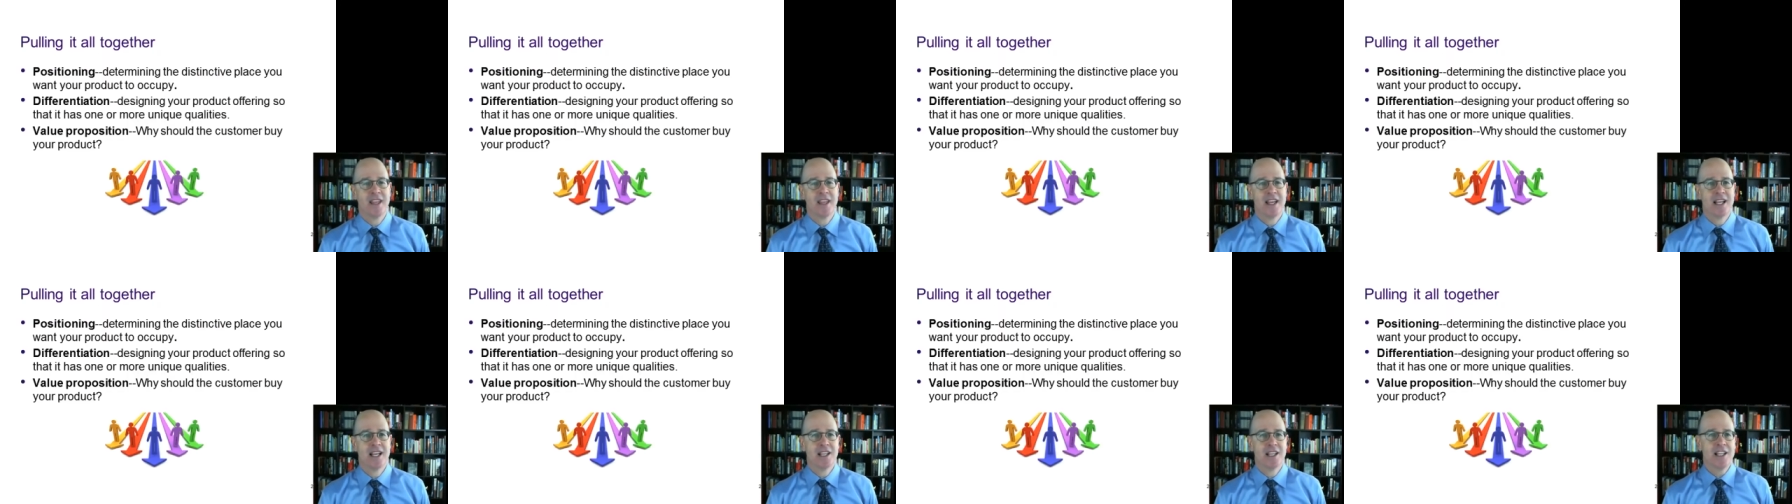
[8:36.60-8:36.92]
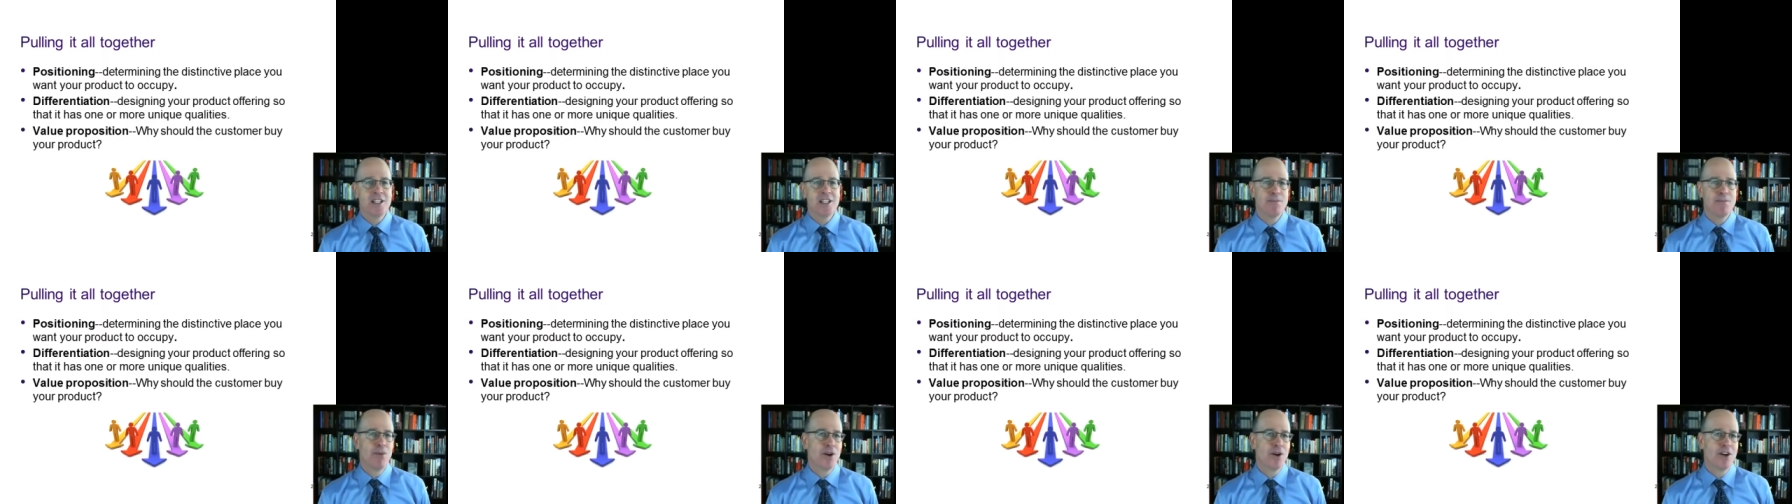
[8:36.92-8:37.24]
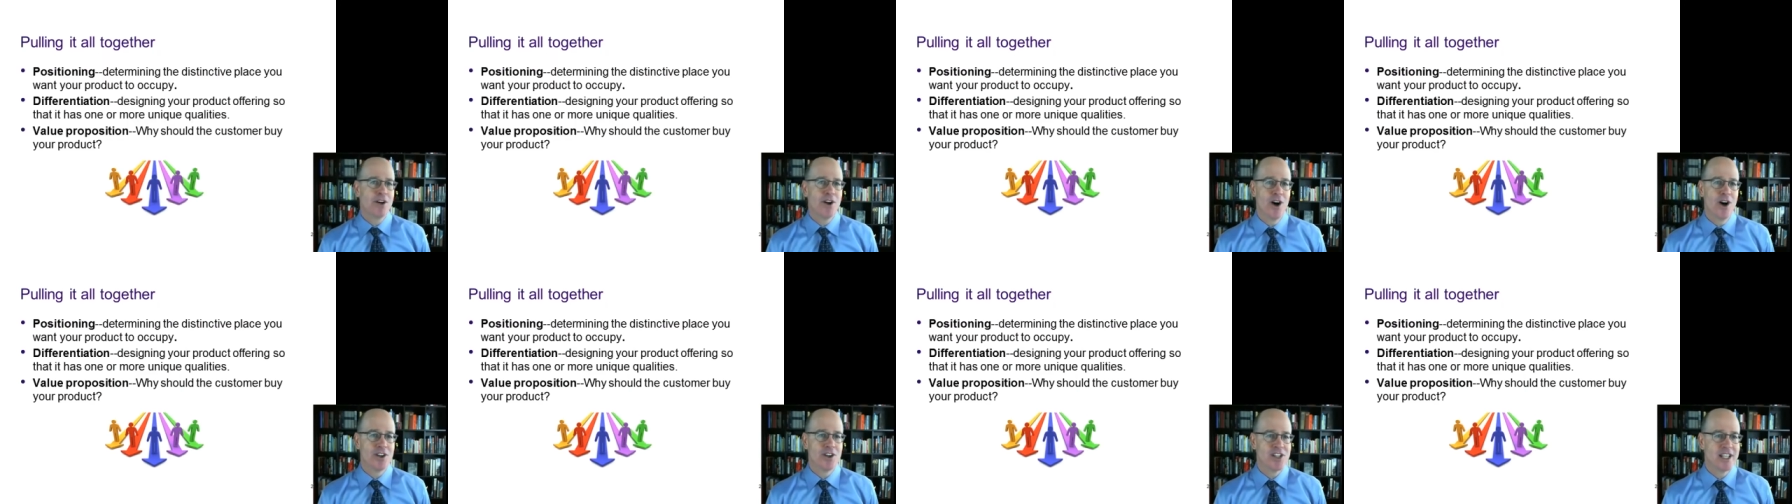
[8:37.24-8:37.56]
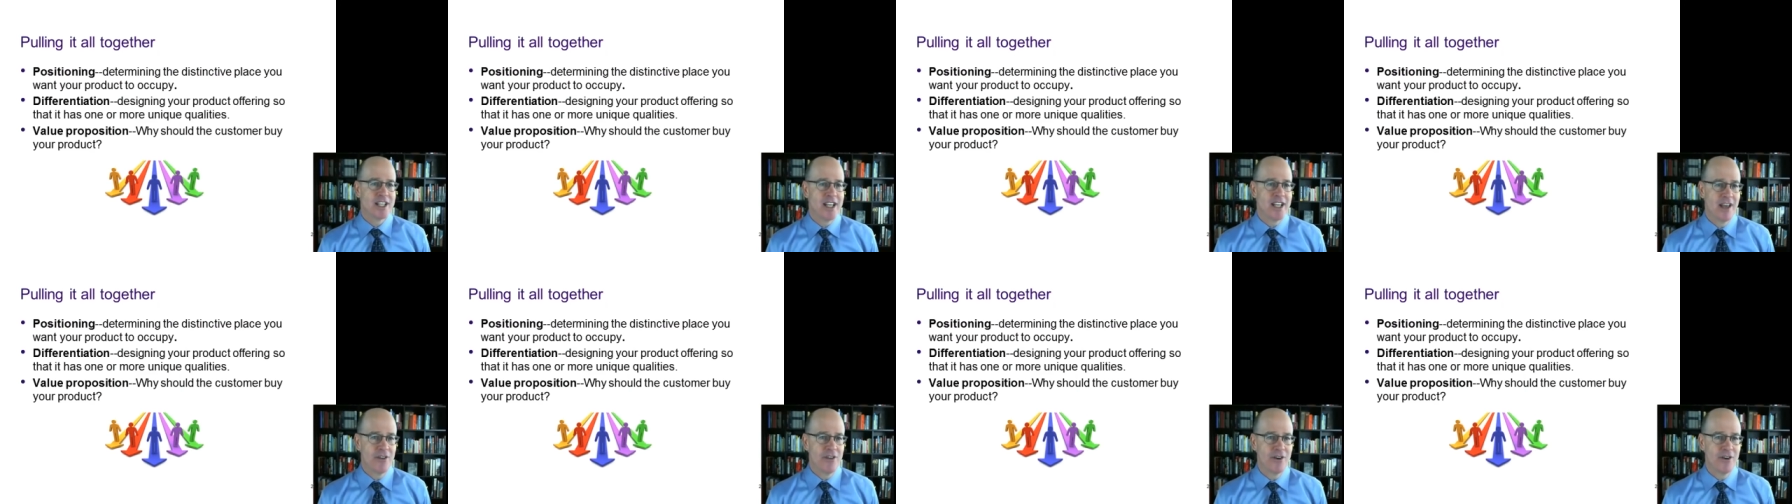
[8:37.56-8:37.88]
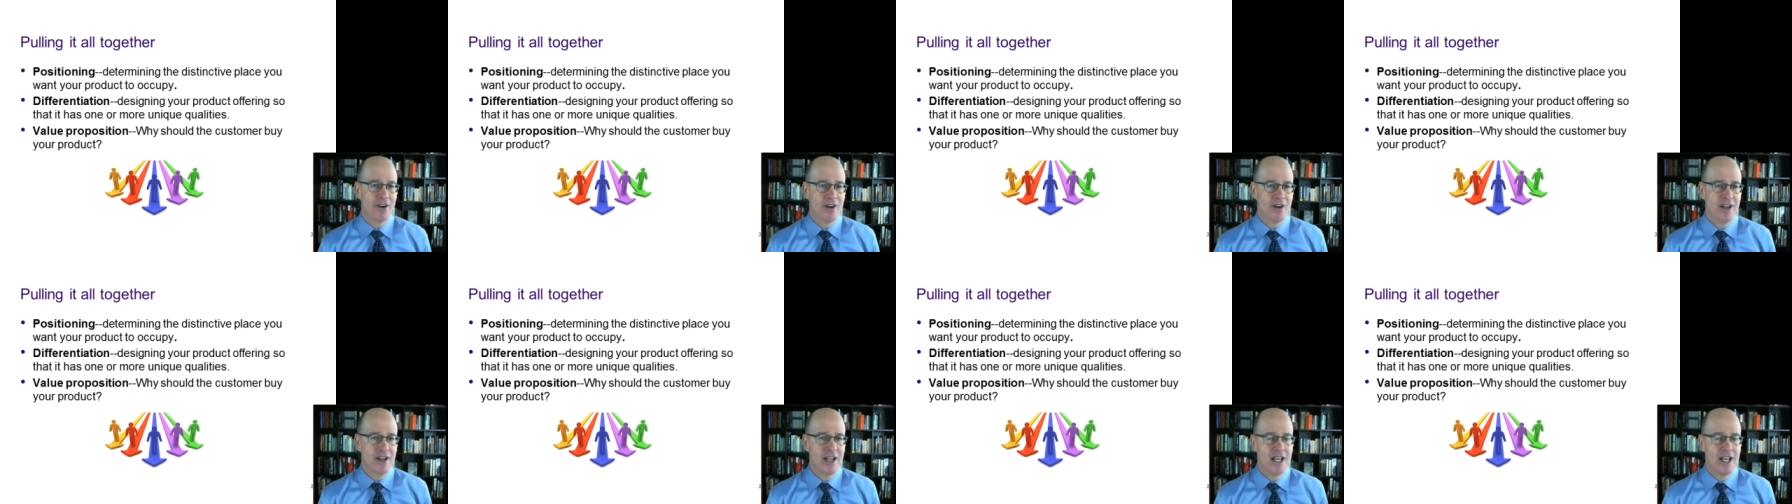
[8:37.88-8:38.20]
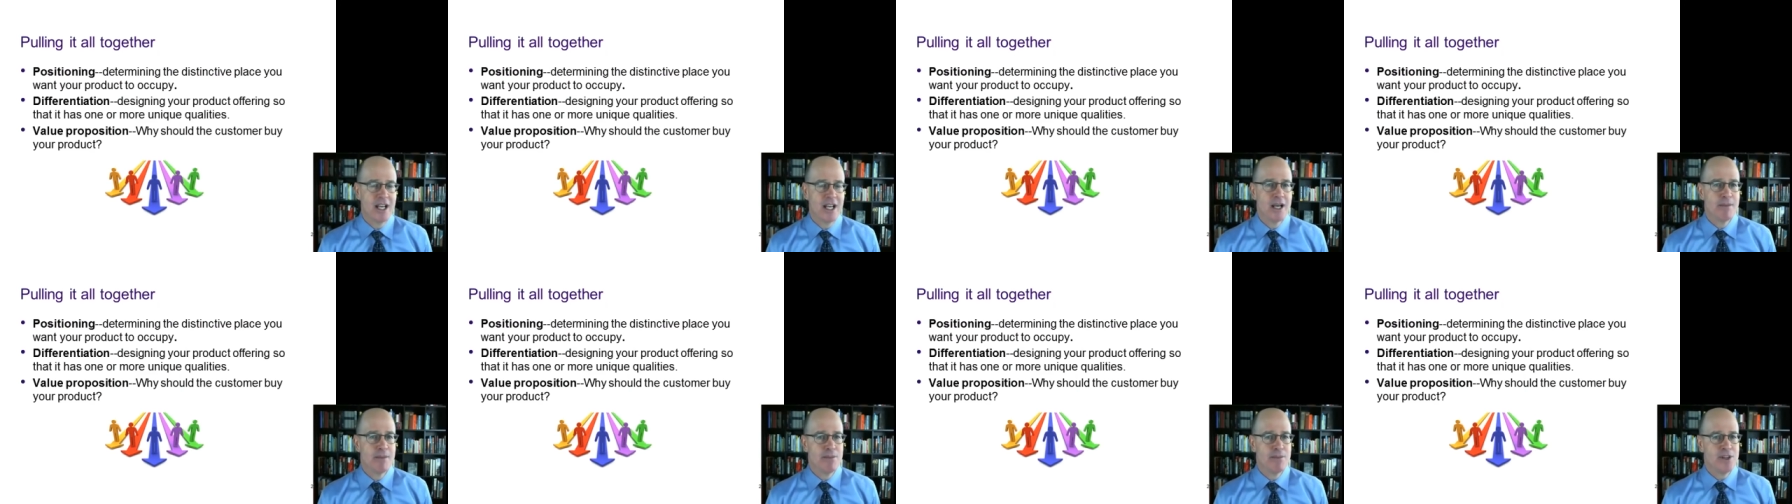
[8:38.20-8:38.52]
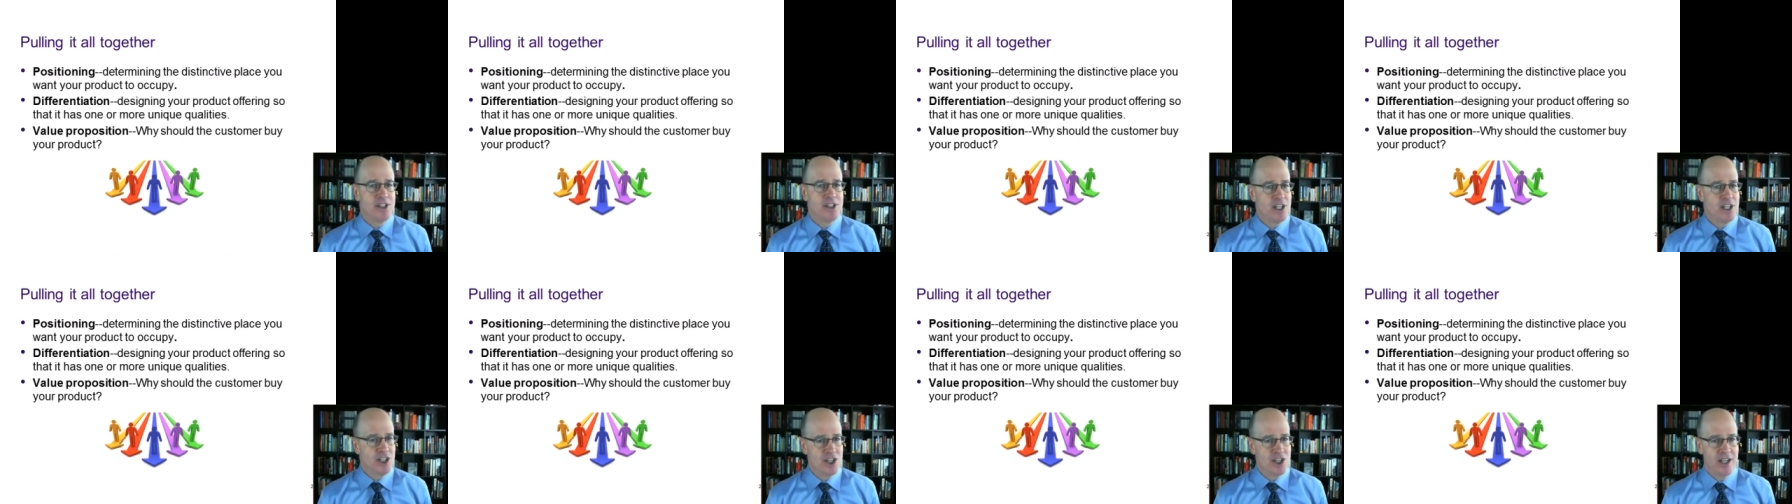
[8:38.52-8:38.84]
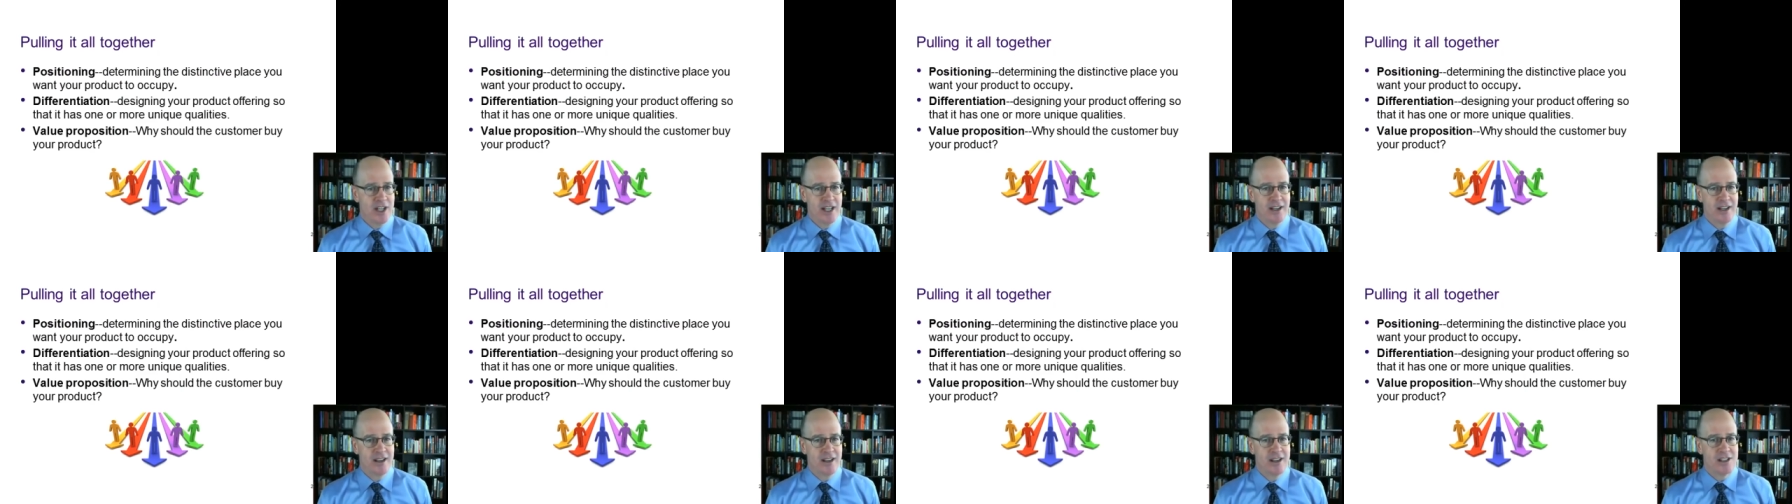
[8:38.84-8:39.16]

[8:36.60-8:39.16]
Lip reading: Let's put it all together. Positioning,